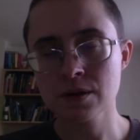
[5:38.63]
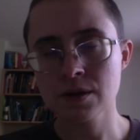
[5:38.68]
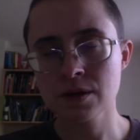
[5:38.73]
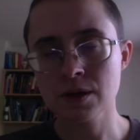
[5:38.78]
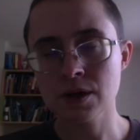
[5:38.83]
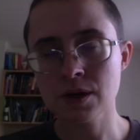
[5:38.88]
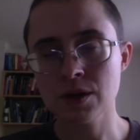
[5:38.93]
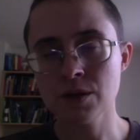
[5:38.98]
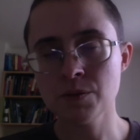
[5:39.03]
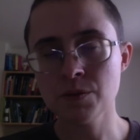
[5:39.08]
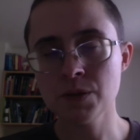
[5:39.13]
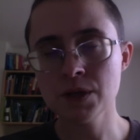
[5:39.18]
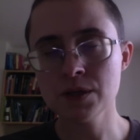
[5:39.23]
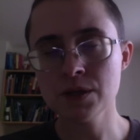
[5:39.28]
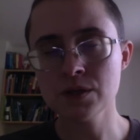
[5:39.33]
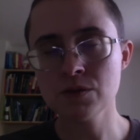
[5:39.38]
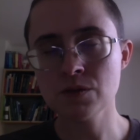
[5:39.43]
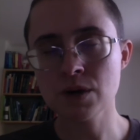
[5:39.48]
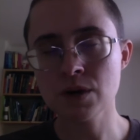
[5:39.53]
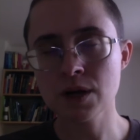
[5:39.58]
And the
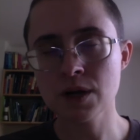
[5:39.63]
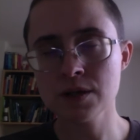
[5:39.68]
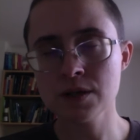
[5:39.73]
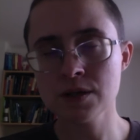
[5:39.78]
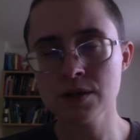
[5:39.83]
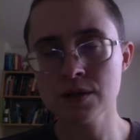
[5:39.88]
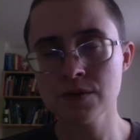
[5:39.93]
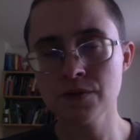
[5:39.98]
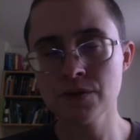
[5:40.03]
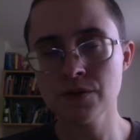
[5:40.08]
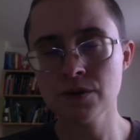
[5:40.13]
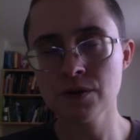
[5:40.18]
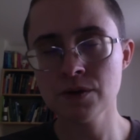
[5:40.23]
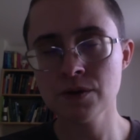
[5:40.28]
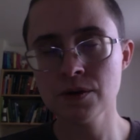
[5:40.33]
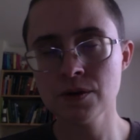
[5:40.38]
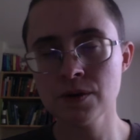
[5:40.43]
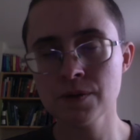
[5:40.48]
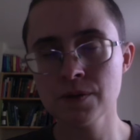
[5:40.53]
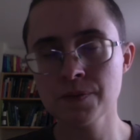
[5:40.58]
mist rises
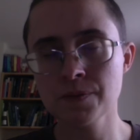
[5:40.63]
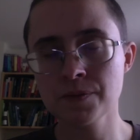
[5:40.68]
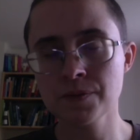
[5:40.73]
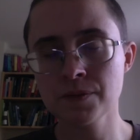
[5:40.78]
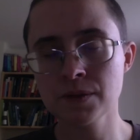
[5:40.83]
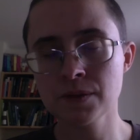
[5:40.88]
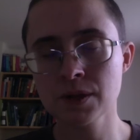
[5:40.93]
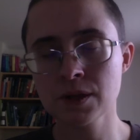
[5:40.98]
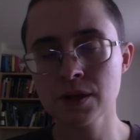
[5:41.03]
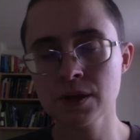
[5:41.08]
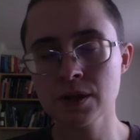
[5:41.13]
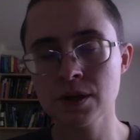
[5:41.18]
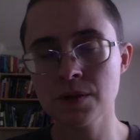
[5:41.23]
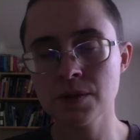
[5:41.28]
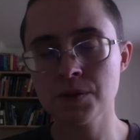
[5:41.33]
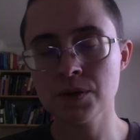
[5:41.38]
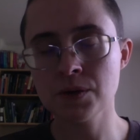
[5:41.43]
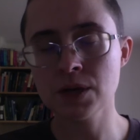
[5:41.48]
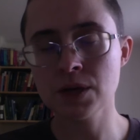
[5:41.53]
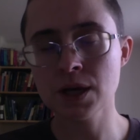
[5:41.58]
further up
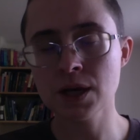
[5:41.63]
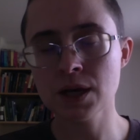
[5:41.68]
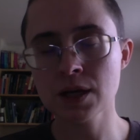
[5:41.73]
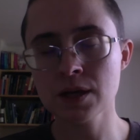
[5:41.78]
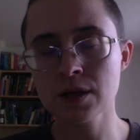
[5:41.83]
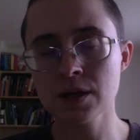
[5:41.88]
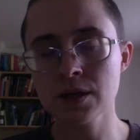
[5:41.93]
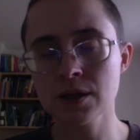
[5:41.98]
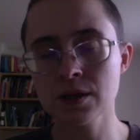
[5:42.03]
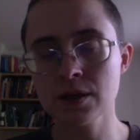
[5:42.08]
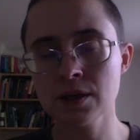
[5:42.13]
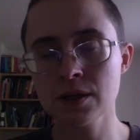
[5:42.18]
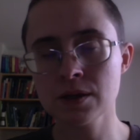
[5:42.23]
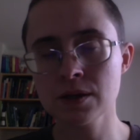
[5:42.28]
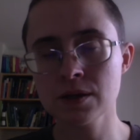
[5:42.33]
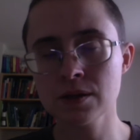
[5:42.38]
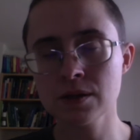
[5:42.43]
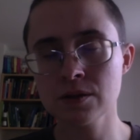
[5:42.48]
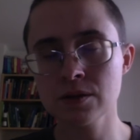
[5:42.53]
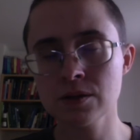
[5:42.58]
your neck
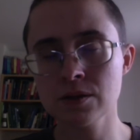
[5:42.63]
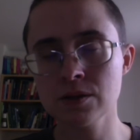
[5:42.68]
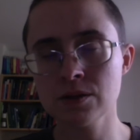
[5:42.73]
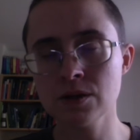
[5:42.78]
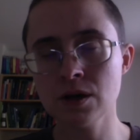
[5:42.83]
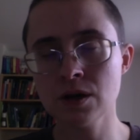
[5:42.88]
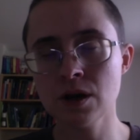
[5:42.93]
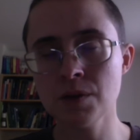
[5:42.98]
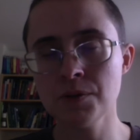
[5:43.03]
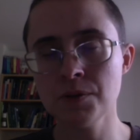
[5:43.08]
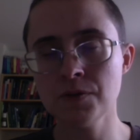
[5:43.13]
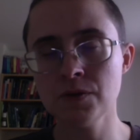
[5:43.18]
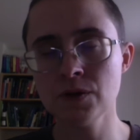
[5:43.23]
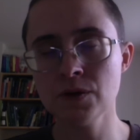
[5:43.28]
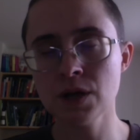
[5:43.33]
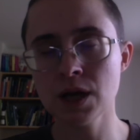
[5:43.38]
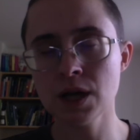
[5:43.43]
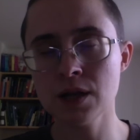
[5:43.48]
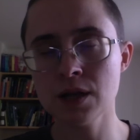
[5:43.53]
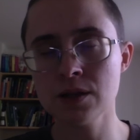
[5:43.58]
to the top of your
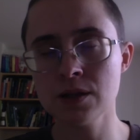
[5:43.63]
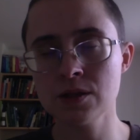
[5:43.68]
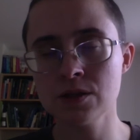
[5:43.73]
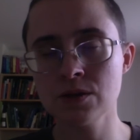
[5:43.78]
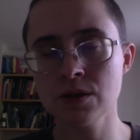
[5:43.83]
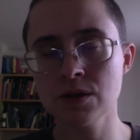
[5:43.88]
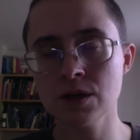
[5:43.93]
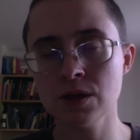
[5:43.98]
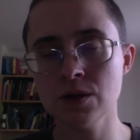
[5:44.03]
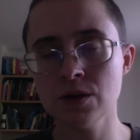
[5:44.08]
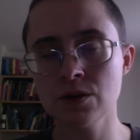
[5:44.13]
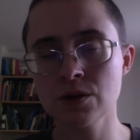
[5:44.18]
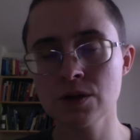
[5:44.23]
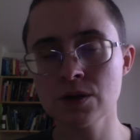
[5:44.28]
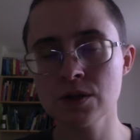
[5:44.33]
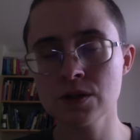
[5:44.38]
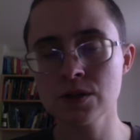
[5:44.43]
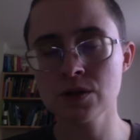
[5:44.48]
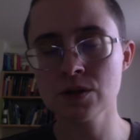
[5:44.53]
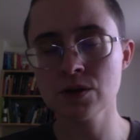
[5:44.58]
head so that you are
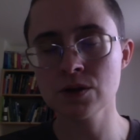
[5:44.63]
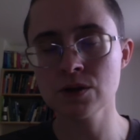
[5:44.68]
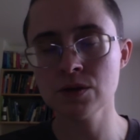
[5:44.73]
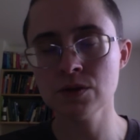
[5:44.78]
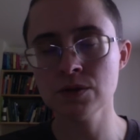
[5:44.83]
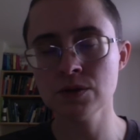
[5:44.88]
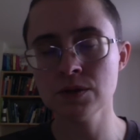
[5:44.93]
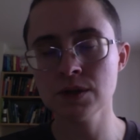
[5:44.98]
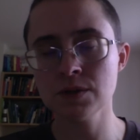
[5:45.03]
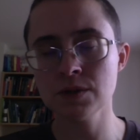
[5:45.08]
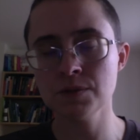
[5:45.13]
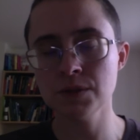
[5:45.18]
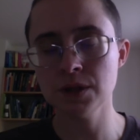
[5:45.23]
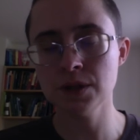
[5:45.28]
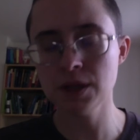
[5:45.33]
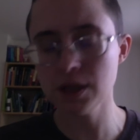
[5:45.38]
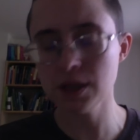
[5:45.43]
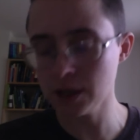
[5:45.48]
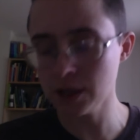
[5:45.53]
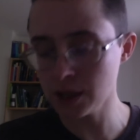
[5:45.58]
encircled
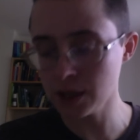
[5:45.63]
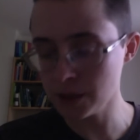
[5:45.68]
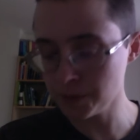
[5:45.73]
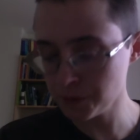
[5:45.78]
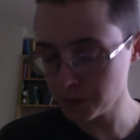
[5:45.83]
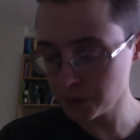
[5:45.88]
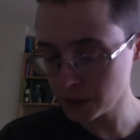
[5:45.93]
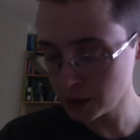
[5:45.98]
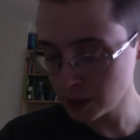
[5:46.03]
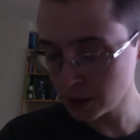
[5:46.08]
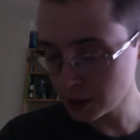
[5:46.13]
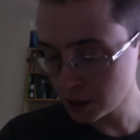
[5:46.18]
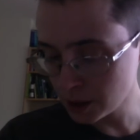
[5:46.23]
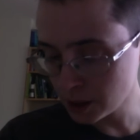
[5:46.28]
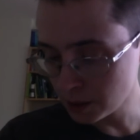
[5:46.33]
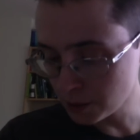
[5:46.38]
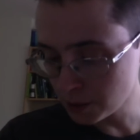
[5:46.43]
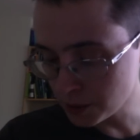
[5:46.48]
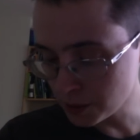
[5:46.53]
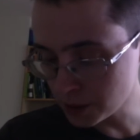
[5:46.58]
completely
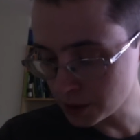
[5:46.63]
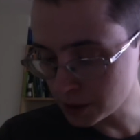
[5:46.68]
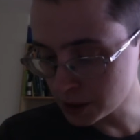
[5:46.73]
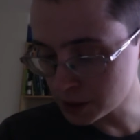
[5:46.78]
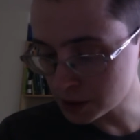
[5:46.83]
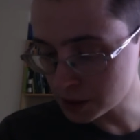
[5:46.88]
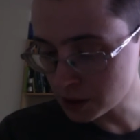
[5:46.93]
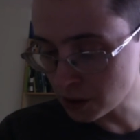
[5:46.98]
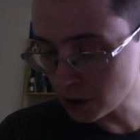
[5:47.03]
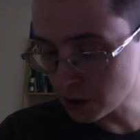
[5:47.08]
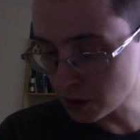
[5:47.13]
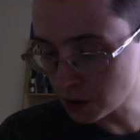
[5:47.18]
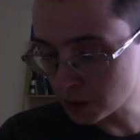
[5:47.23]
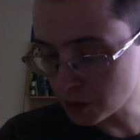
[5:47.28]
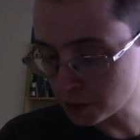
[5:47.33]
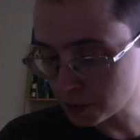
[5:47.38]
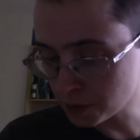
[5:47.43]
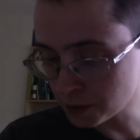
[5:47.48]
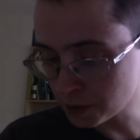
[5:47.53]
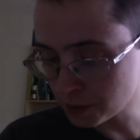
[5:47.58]
within this
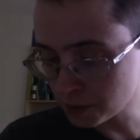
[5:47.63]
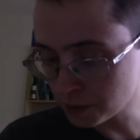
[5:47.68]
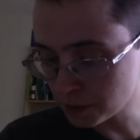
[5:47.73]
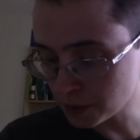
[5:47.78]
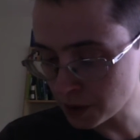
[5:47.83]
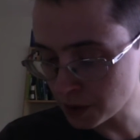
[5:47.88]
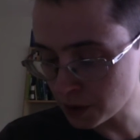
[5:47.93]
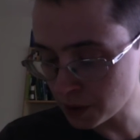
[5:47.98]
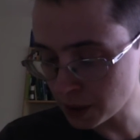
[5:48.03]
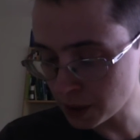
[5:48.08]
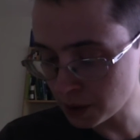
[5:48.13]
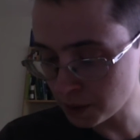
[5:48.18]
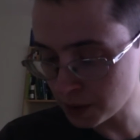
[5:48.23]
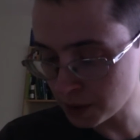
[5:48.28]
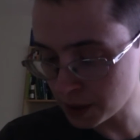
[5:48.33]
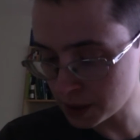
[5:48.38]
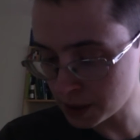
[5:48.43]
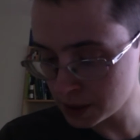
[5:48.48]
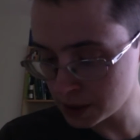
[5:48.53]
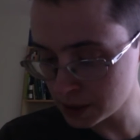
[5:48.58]
calm, flowing
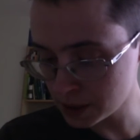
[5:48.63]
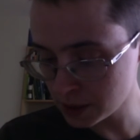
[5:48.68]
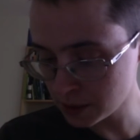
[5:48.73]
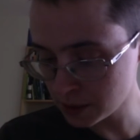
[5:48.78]
mist.